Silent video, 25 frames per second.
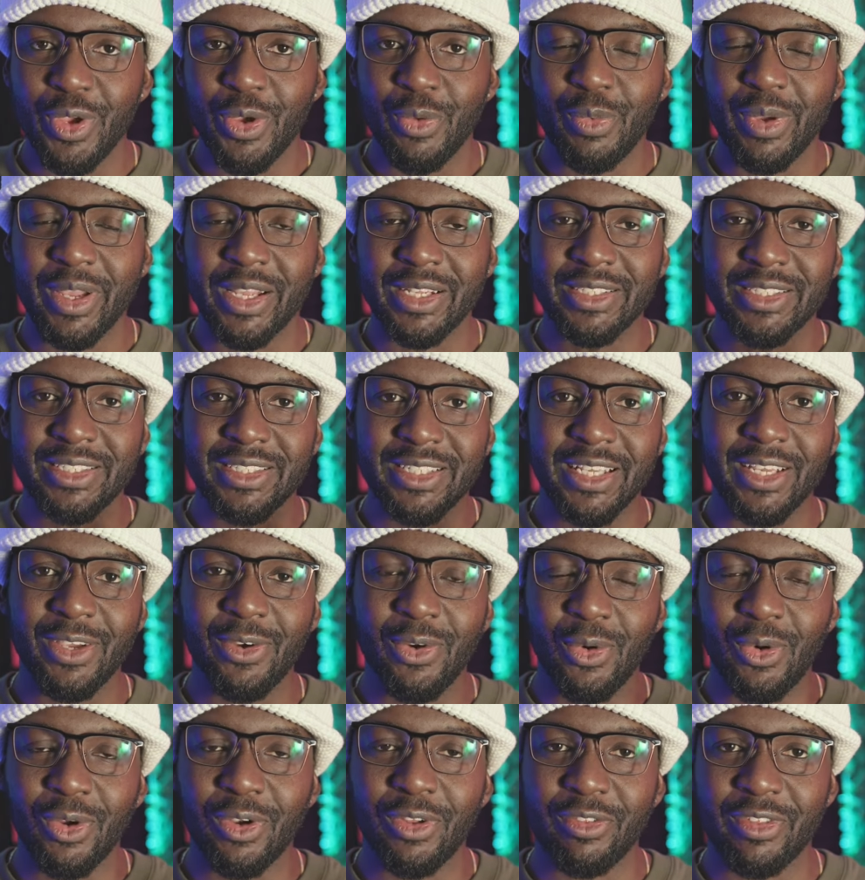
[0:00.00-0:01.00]
we can see
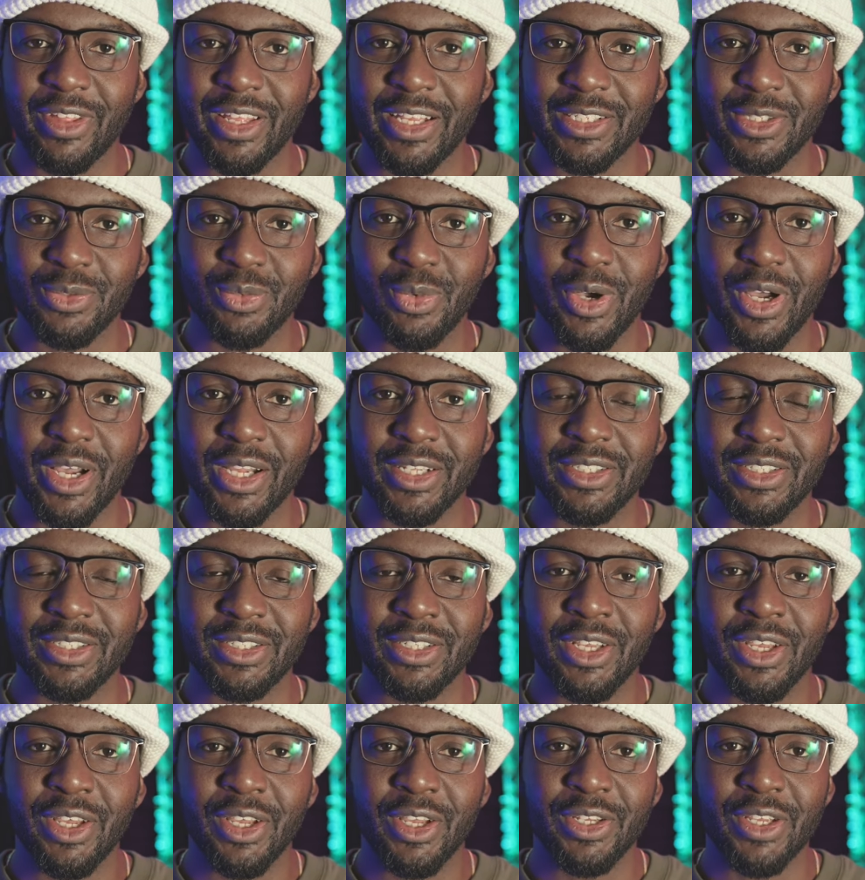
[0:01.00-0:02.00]
all of these
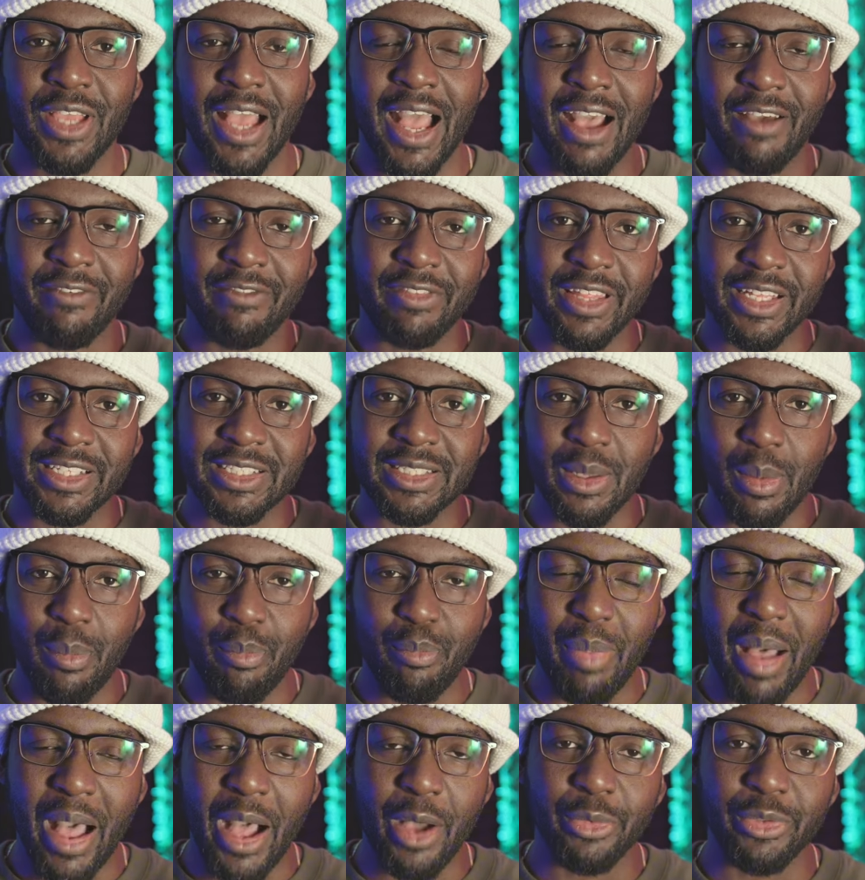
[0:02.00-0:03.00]
words have this
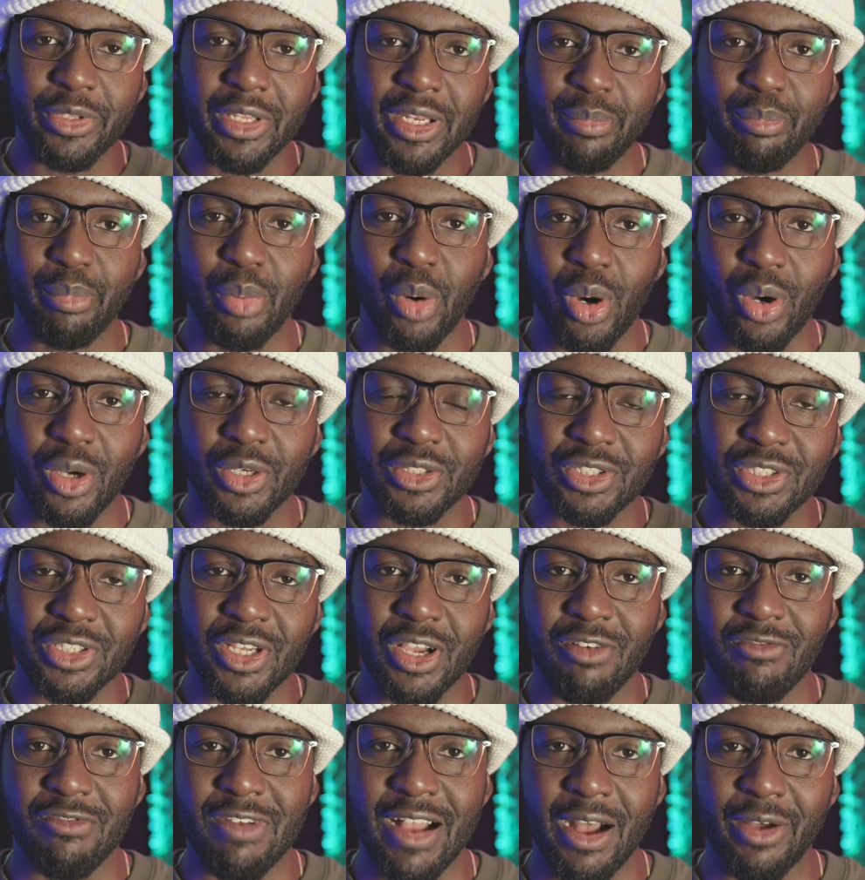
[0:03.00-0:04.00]
bounding box
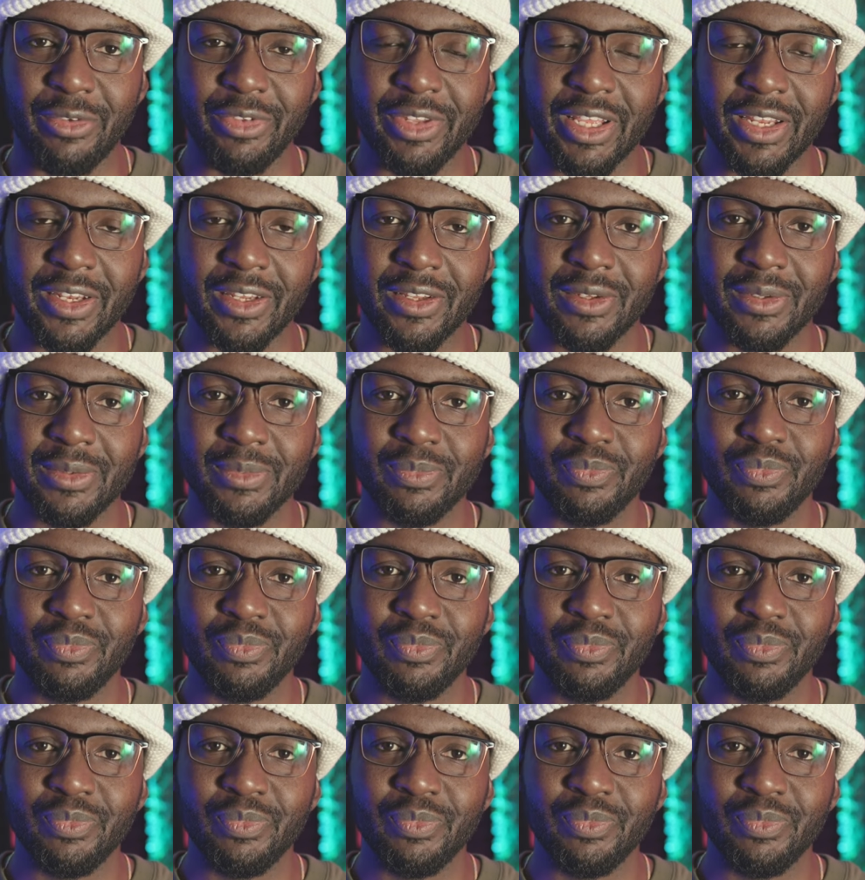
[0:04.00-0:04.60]
around it.